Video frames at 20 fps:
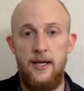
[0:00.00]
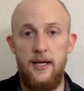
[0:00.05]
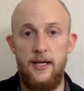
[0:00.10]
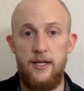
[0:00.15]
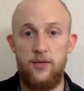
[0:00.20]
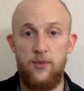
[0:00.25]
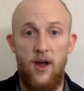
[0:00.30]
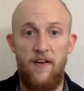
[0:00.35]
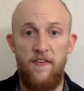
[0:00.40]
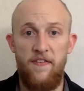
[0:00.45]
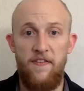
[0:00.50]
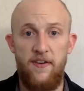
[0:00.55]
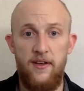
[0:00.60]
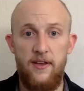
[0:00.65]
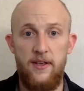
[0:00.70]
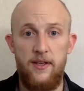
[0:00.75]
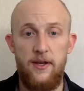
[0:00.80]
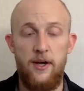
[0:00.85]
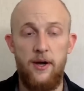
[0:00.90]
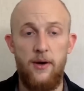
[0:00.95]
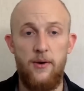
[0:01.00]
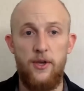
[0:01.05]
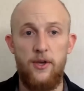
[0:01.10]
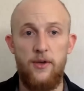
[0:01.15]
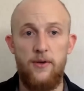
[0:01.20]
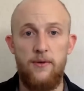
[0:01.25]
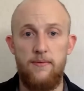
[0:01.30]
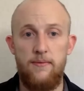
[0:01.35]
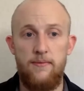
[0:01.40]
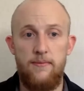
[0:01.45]
it's rough.
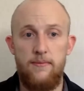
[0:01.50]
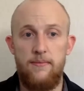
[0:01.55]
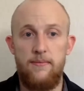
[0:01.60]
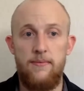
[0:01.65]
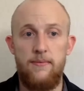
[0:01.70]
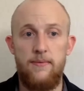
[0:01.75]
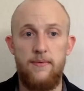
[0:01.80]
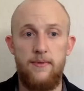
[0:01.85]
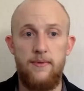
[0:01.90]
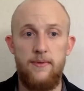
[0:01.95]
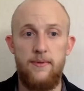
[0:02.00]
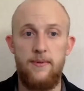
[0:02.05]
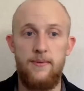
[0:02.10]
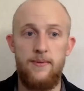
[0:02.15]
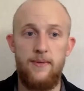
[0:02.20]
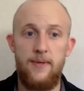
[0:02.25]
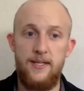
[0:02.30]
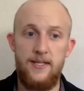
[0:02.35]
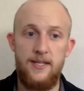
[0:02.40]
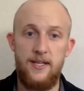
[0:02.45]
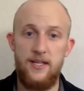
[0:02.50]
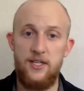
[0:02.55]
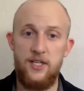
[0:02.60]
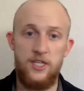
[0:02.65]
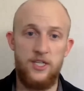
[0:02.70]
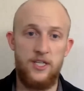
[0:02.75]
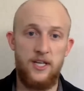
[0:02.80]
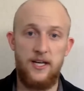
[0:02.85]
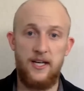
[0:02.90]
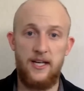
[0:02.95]
It's
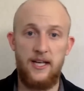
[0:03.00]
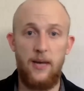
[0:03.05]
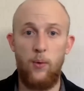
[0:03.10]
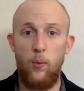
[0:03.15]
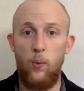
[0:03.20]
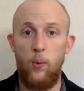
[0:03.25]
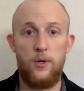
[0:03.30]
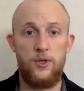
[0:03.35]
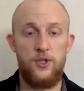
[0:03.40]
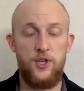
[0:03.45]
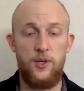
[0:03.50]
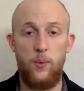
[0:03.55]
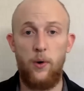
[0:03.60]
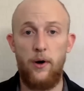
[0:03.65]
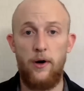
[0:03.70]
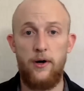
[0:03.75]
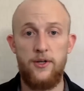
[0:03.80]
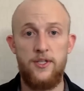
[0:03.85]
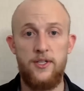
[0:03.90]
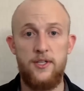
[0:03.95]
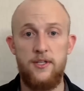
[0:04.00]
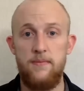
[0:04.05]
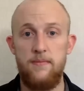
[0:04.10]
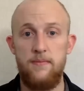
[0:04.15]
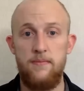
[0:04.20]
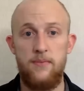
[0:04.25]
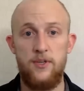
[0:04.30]
just going to get worse and worse.